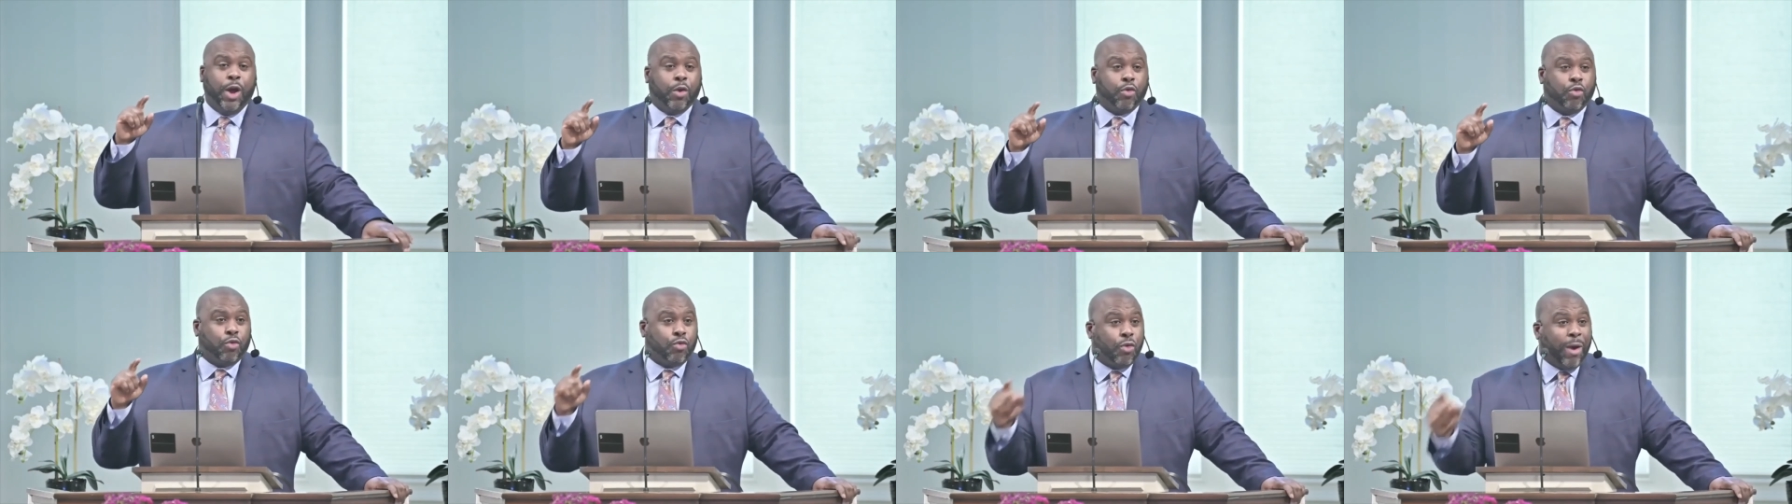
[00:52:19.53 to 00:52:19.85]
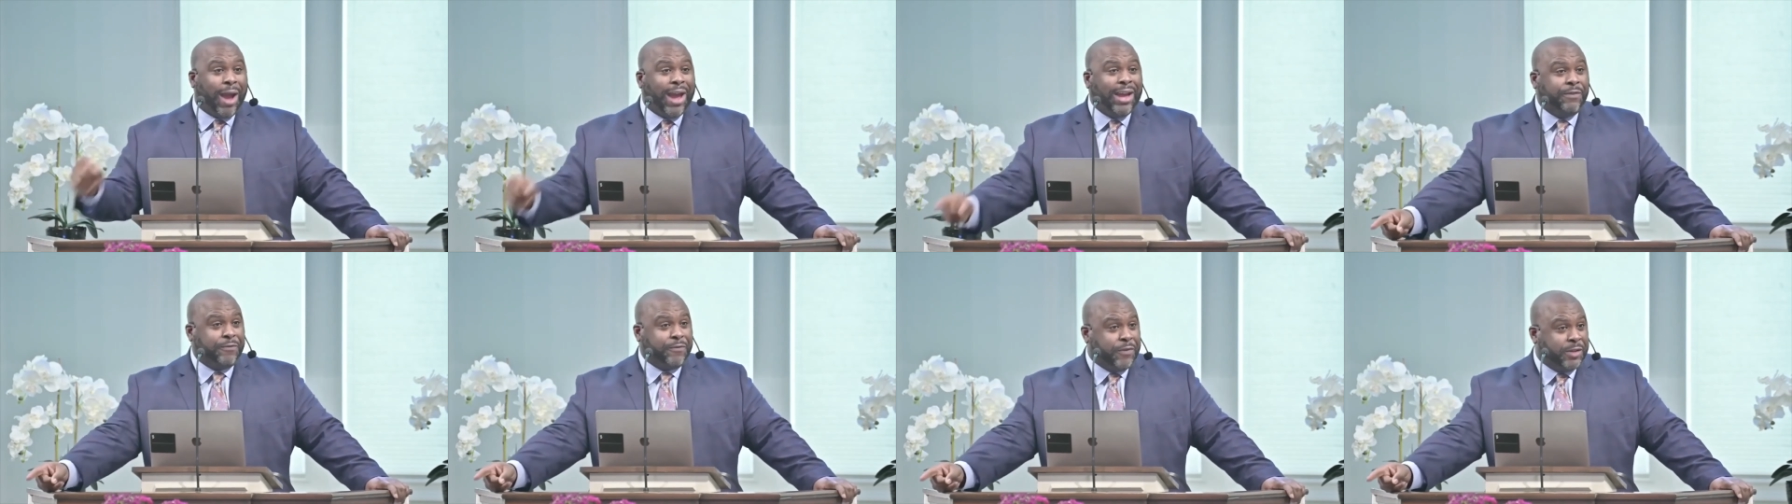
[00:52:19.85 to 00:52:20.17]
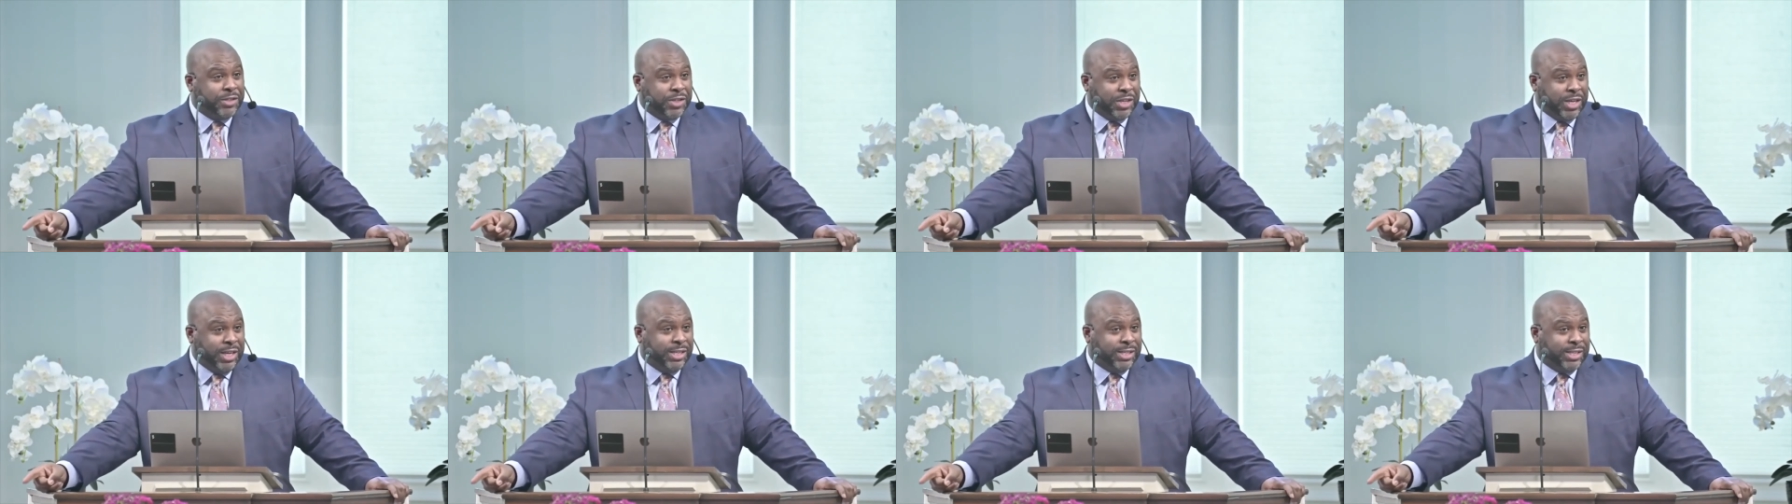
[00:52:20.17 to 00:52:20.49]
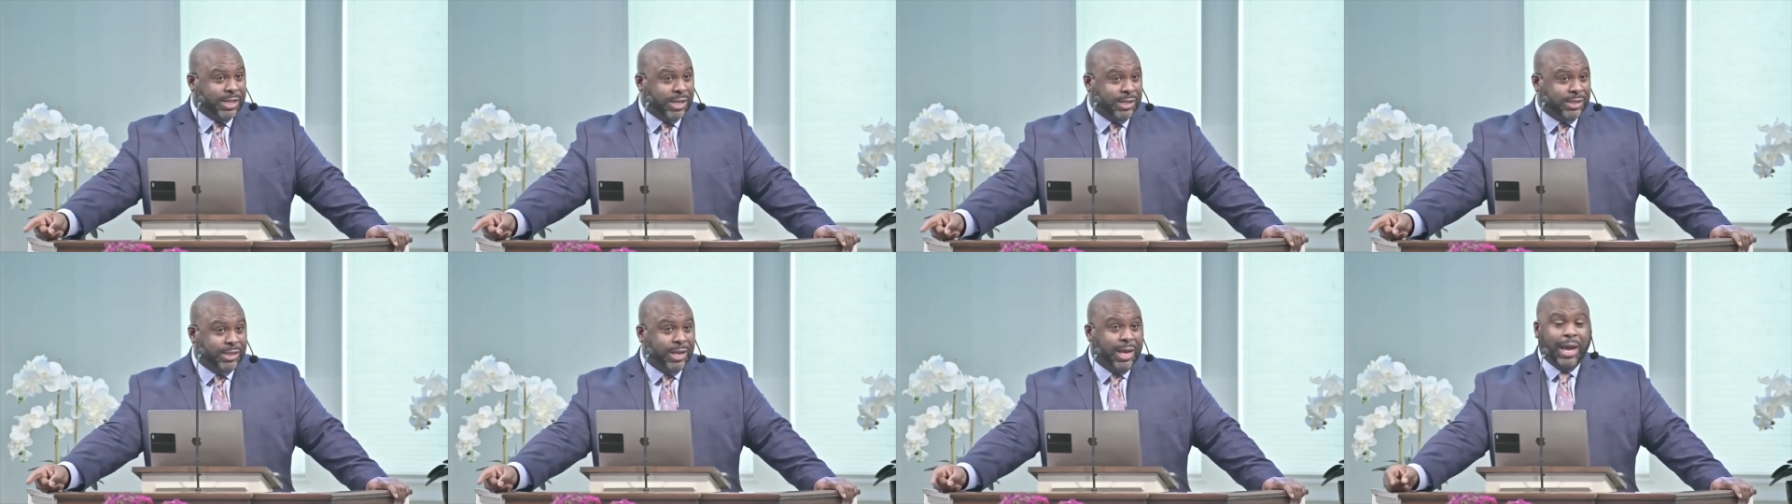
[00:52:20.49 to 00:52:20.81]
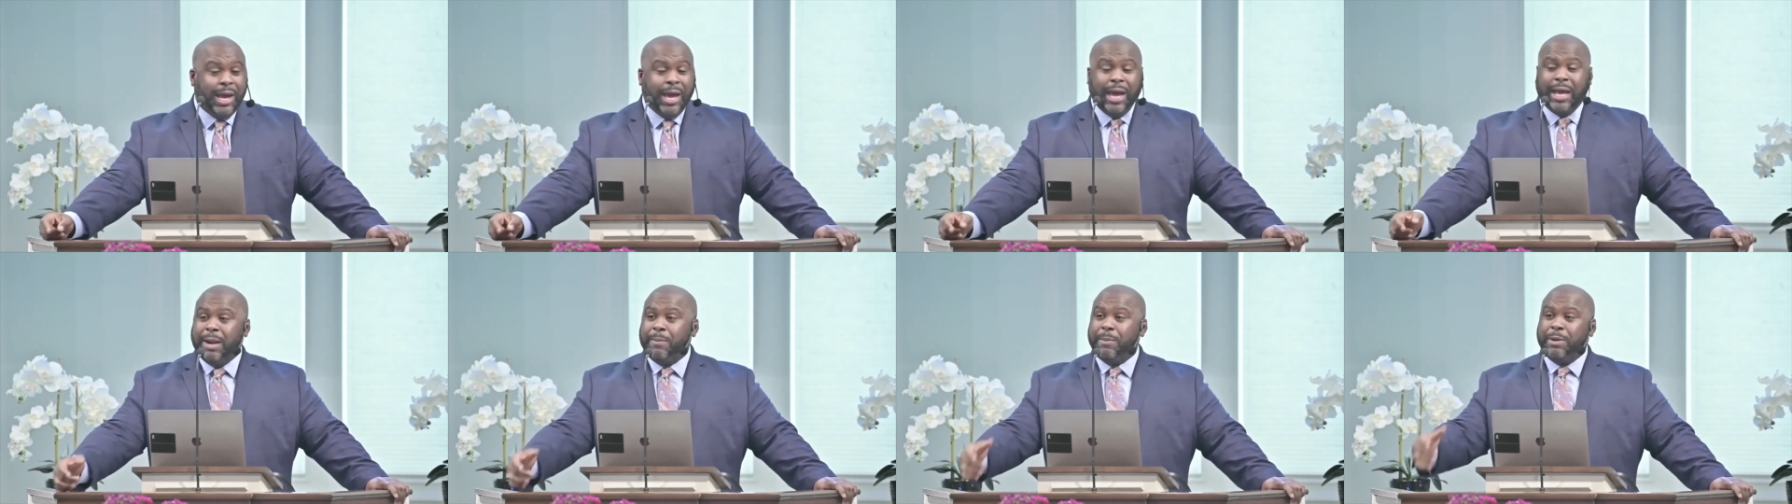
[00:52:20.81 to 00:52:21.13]
right for Jesus
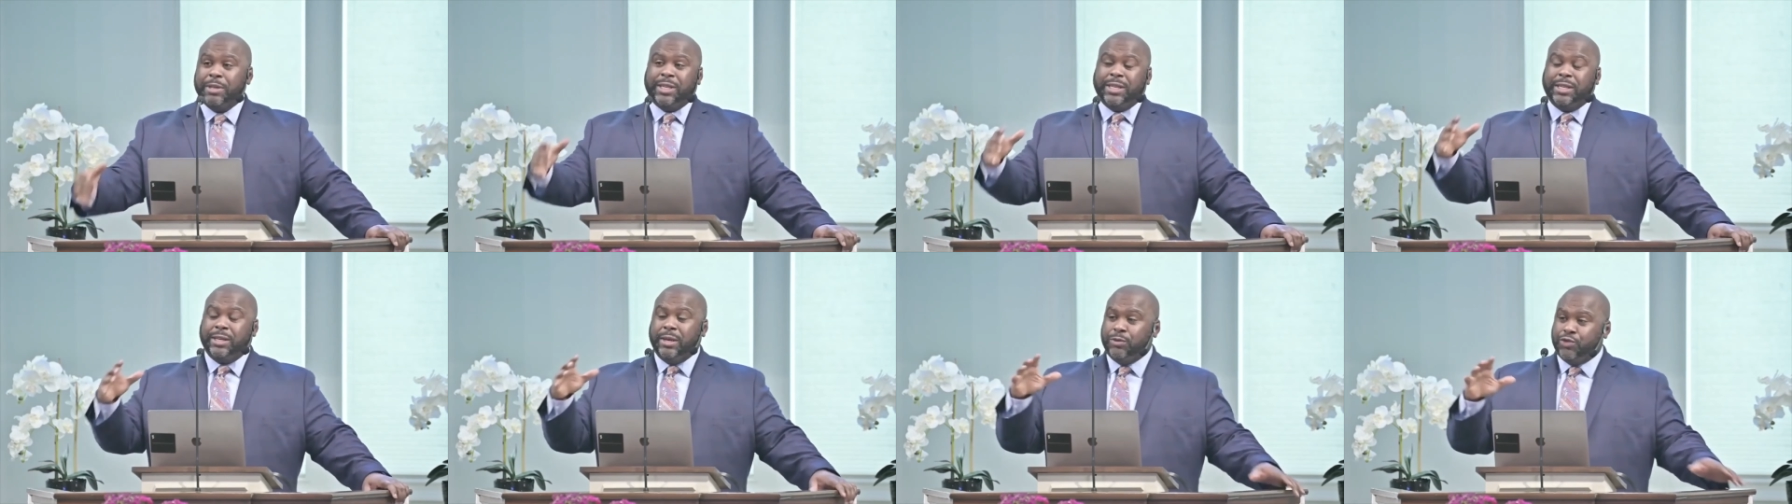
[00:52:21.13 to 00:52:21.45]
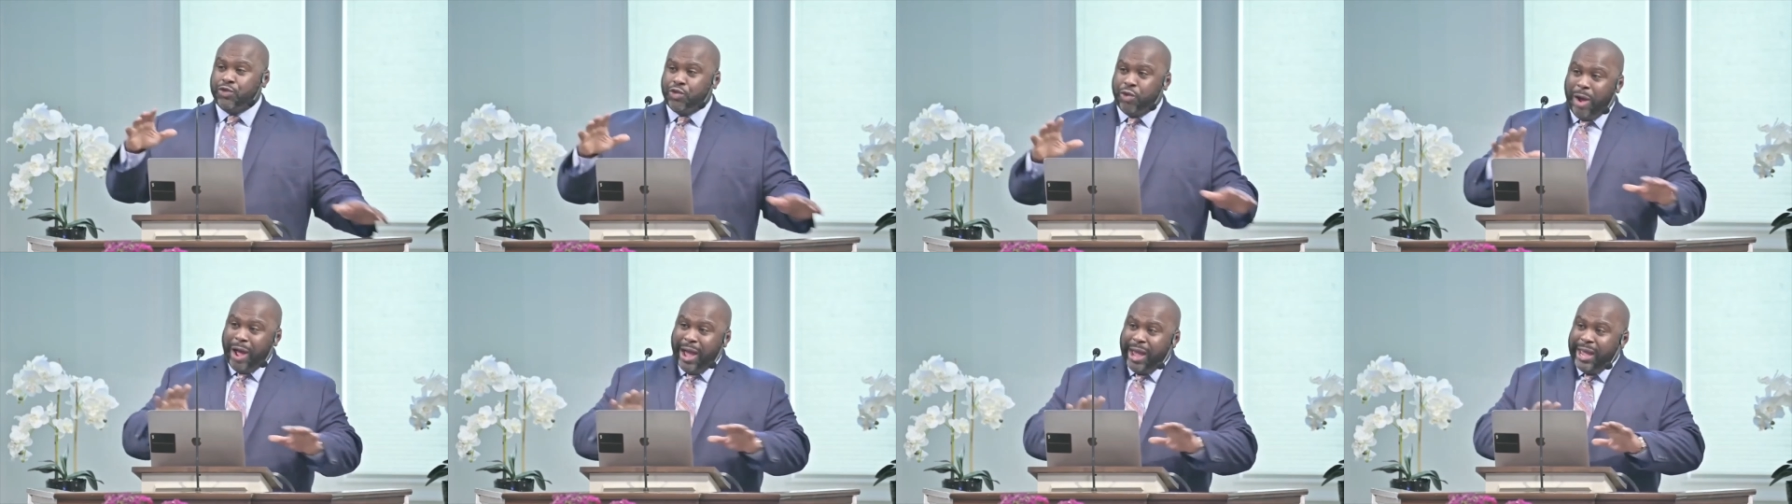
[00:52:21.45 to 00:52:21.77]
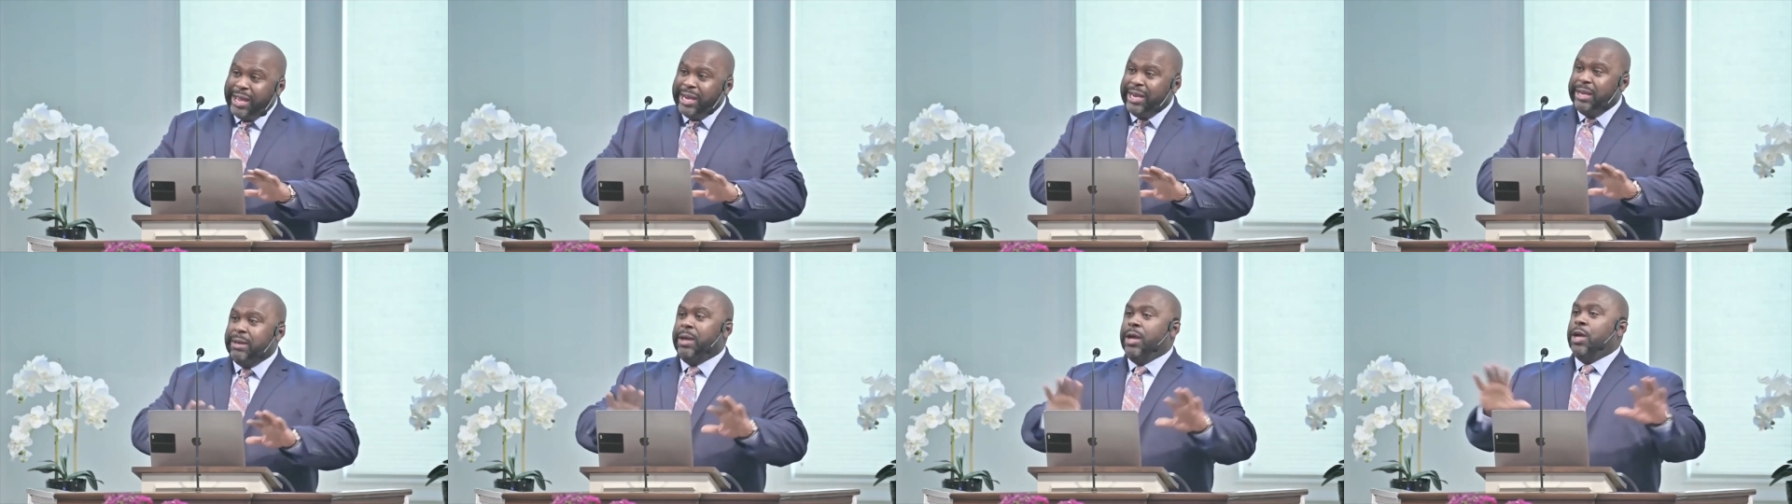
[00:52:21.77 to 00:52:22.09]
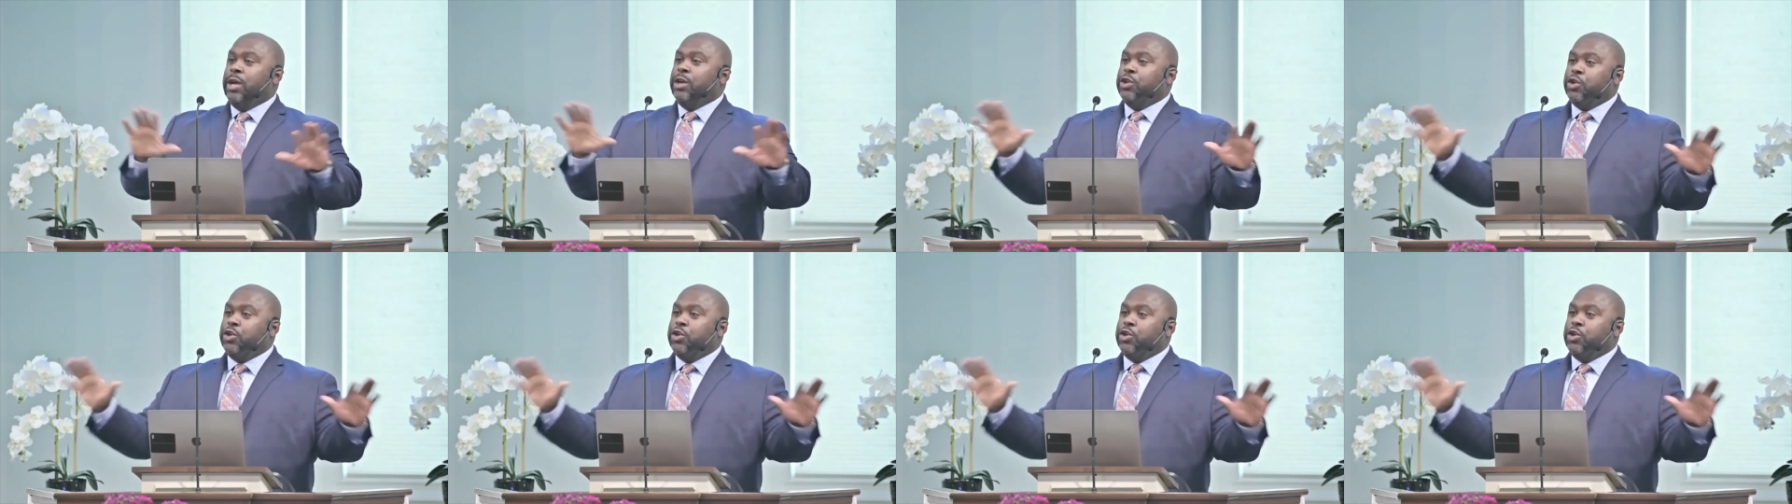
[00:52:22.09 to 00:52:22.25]
and I'm going to try and